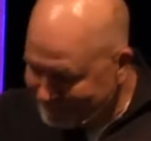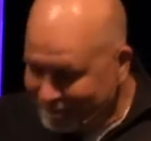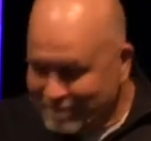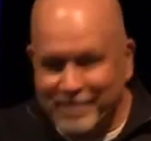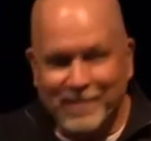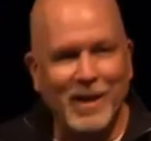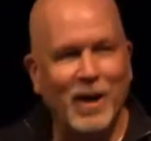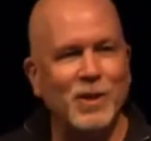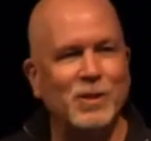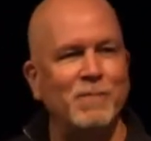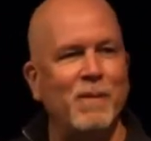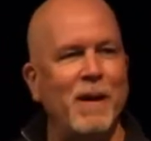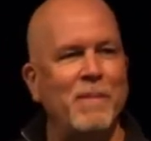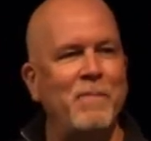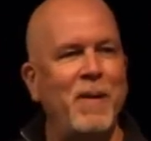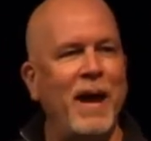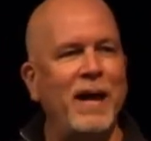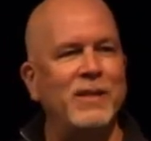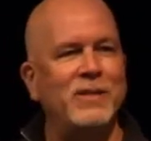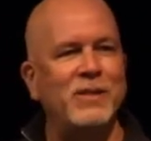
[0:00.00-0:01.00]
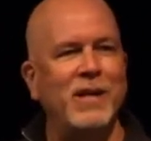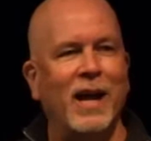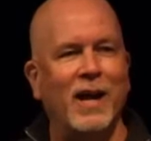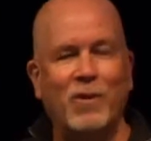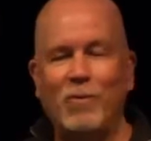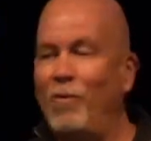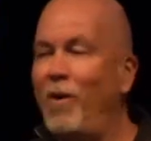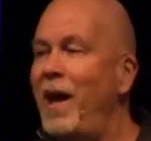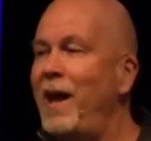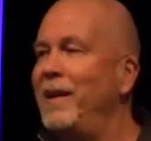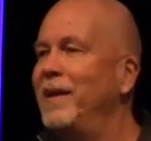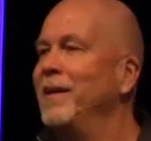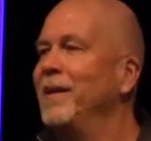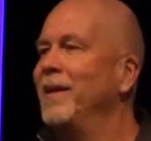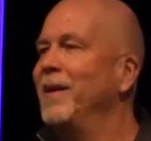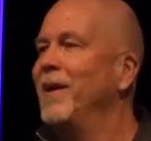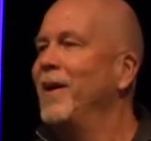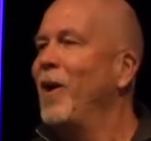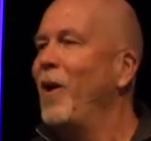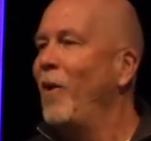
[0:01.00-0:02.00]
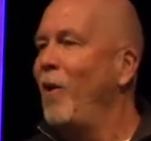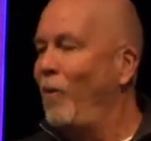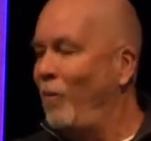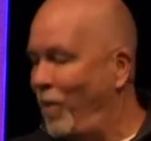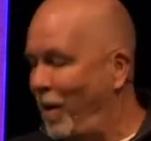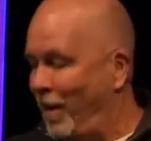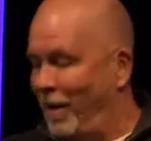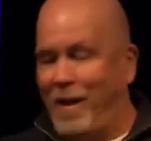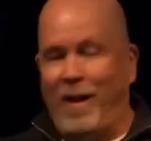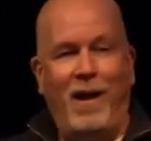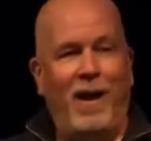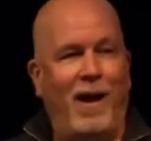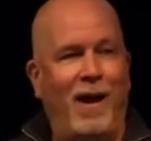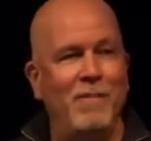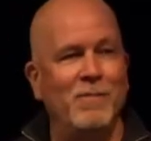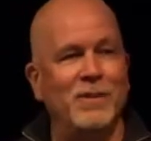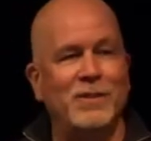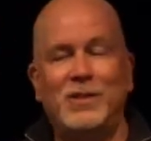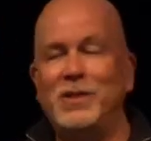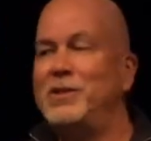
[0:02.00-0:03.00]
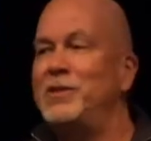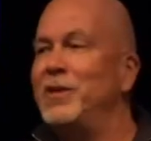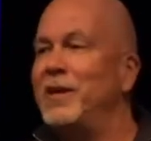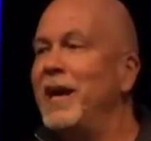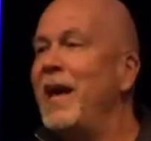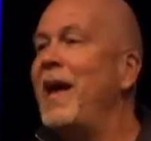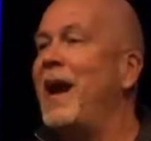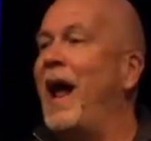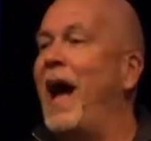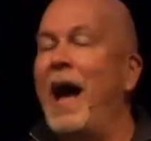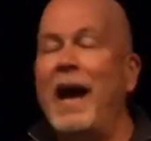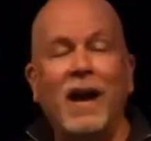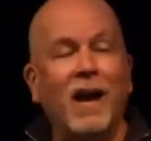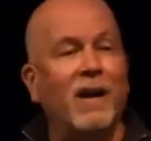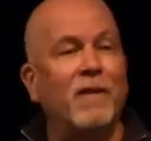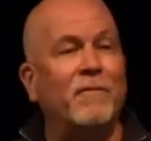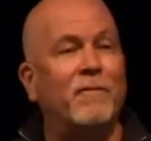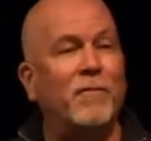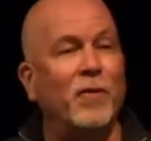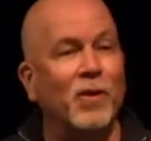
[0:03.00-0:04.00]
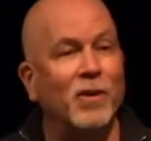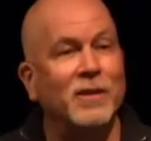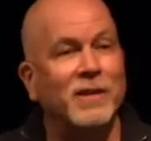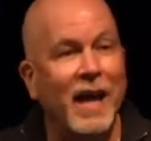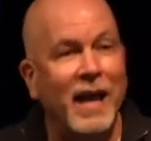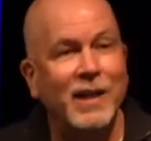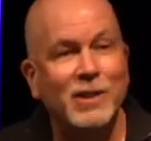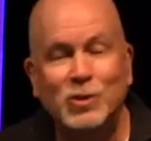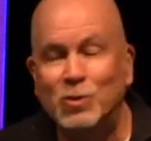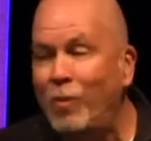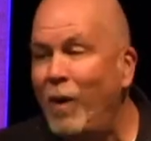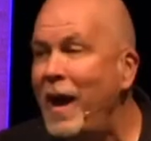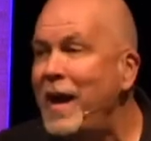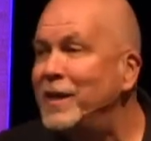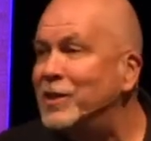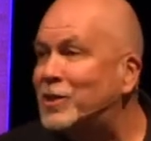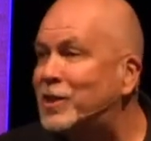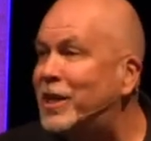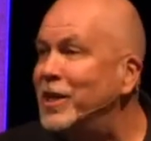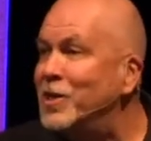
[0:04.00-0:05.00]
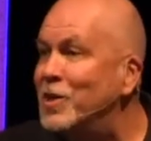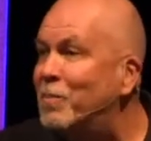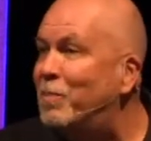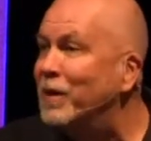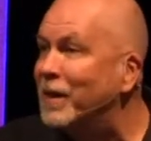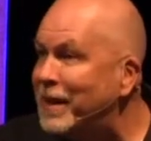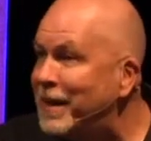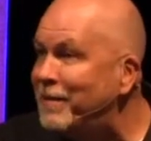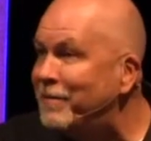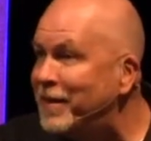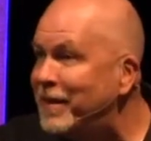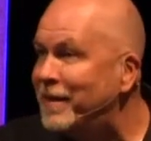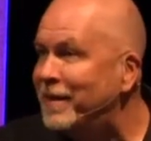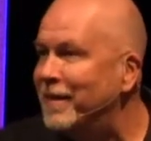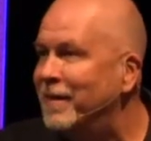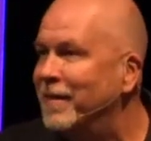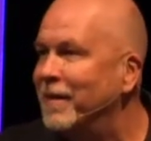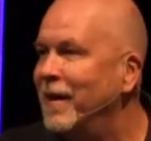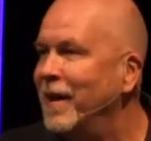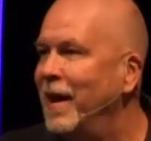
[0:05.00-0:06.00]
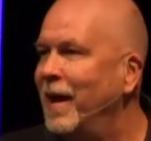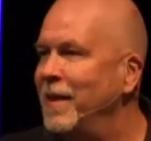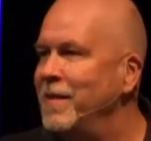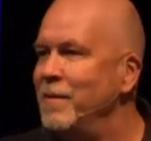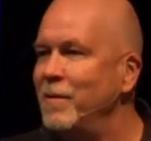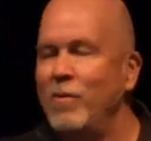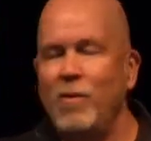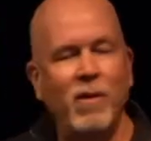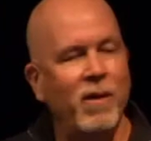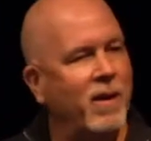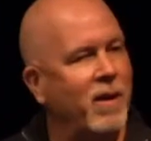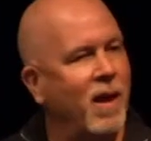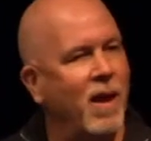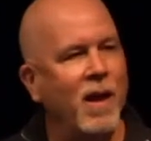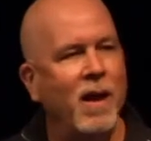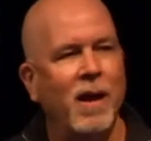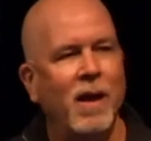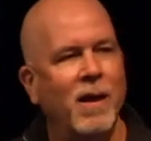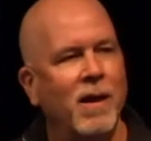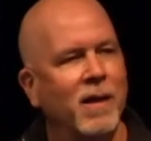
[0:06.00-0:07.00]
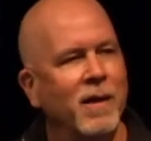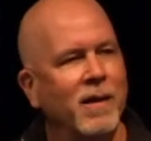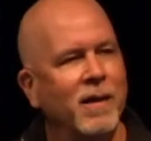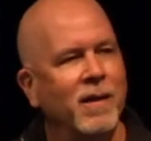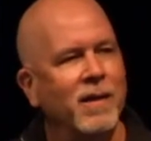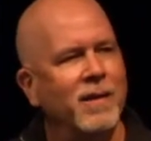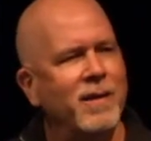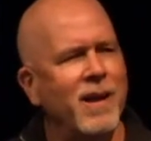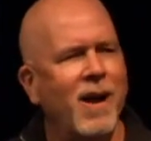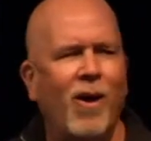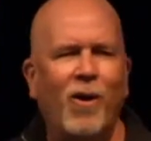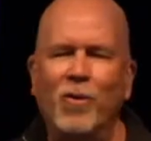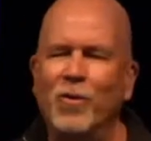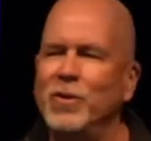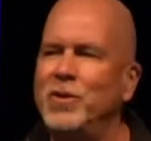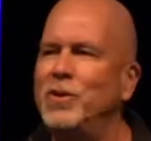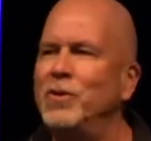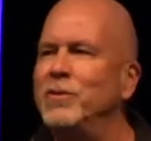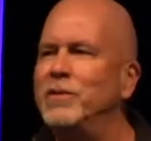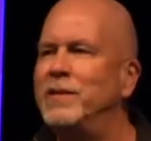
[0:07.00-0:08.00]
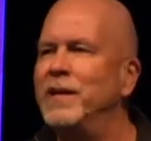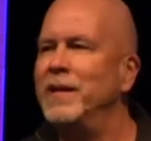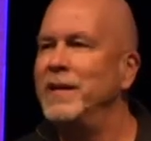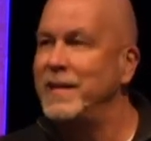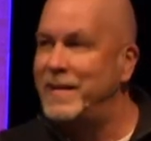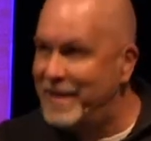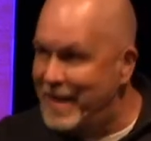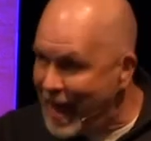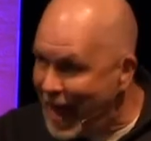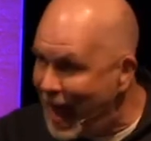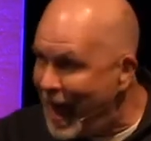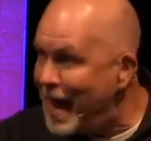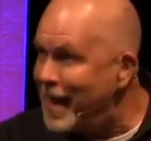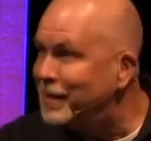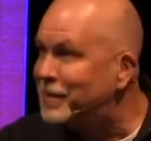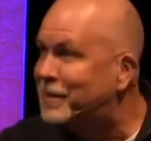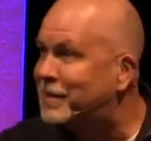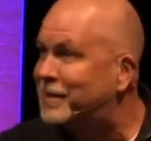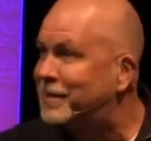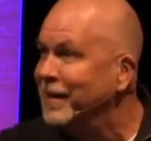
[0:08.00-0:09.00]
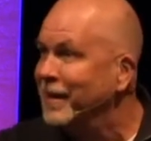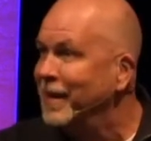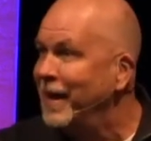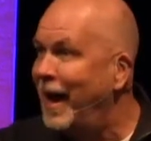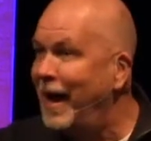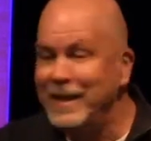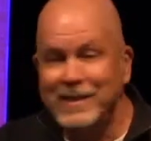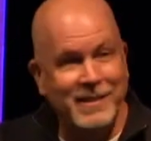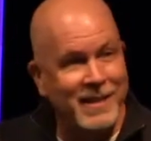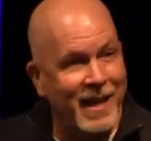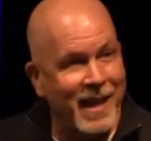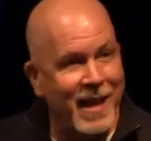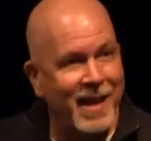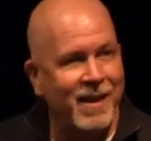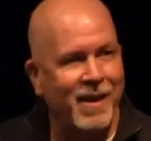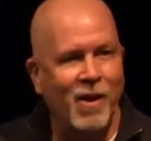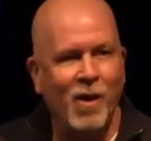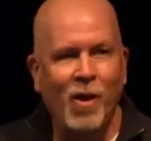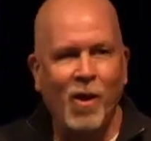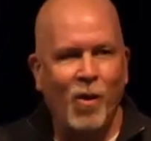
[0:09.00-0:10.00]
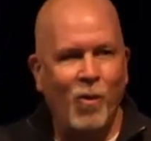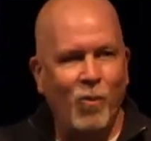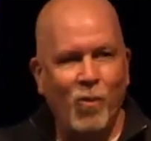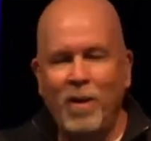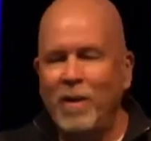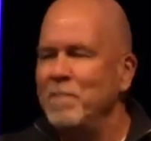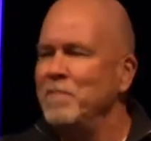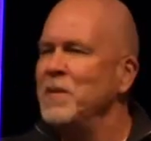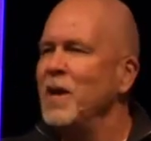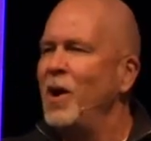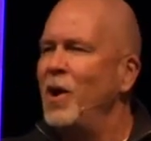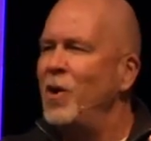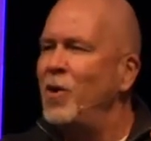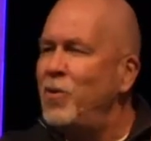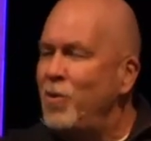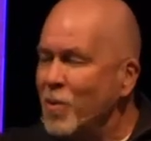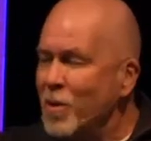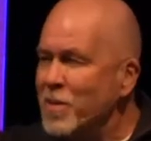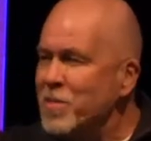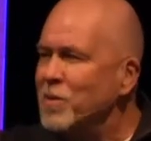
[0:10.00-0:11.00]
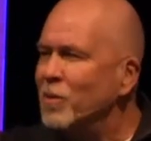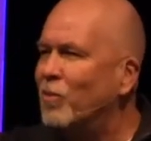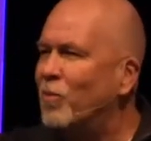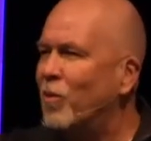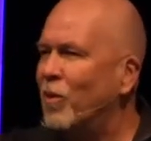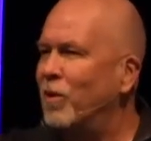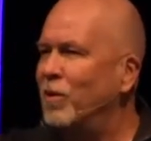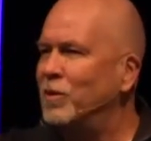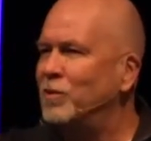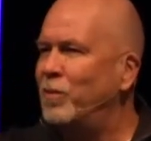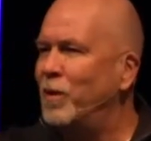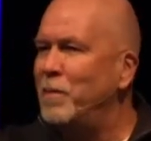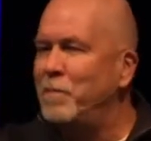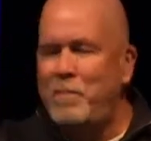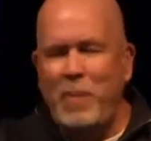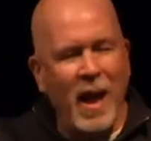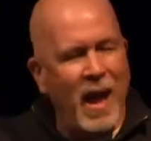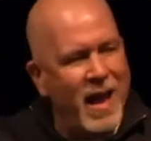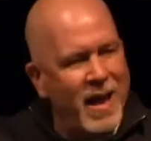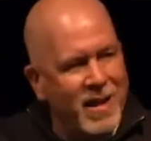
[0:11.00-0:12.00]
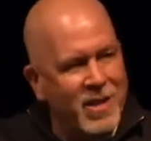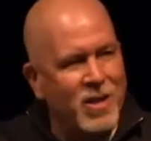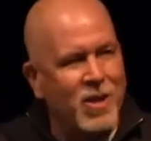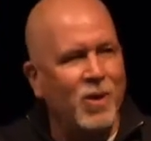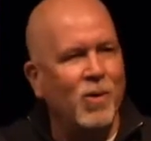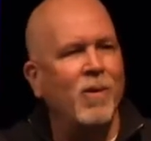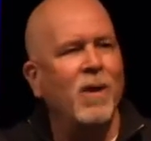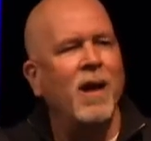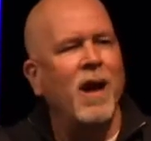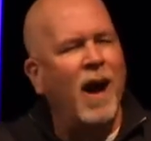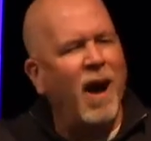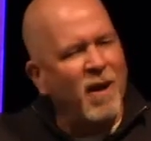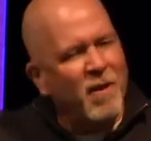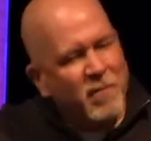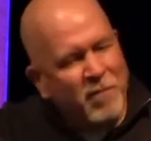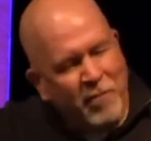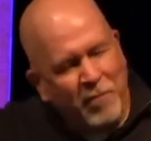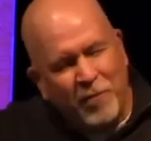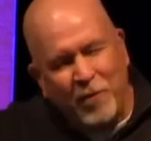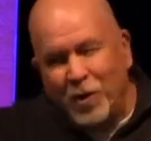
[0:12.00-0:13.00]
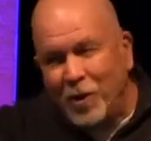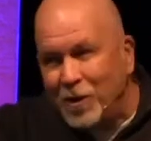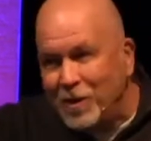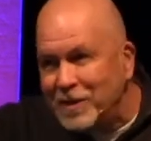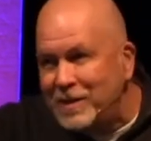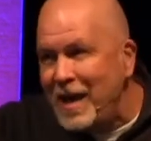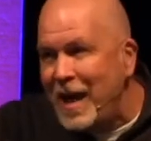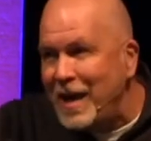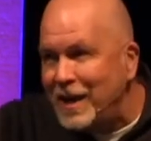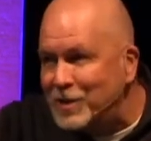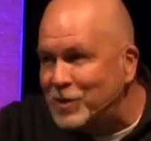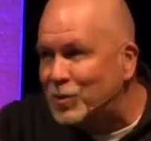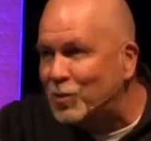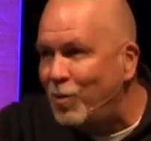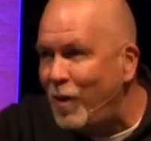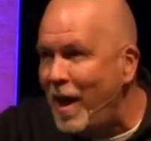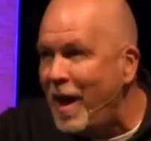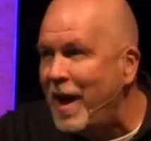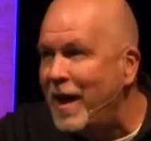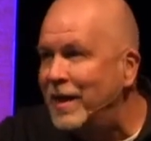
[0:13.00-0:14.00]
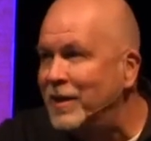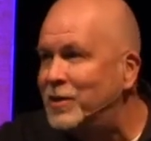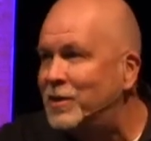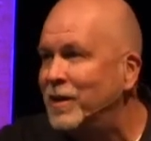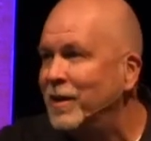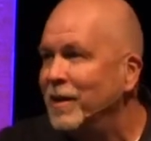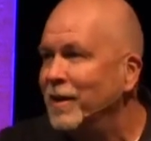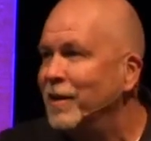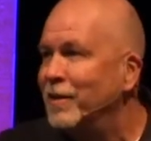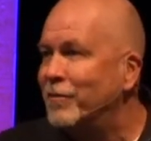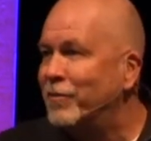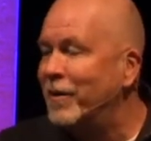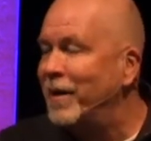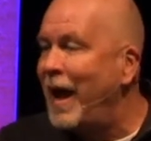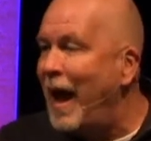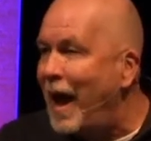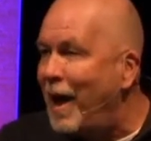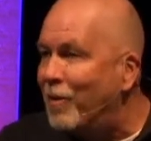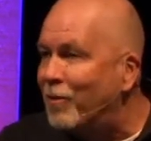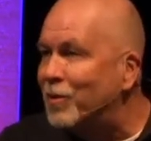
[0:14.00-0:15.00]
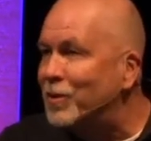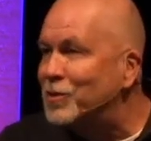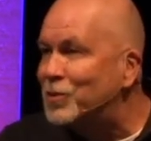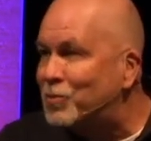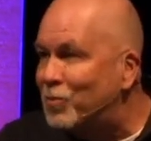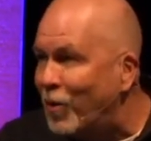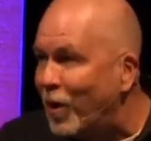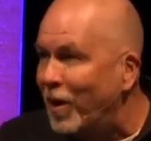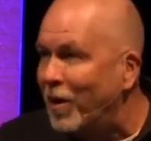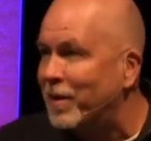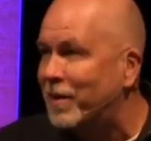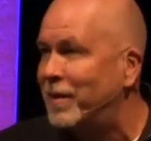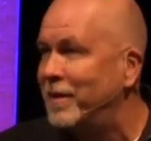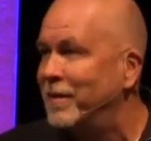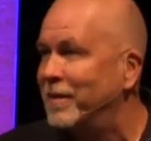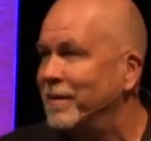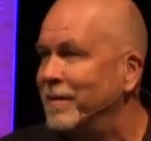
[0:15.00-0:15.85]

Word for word: there's my paycheck. What? what? How much did you get? I got a full day's wage. Can you believe it? And they're going, no, you didn't. Yes, I did. Well, who in the world would pay you a full day's wage for an hour's work?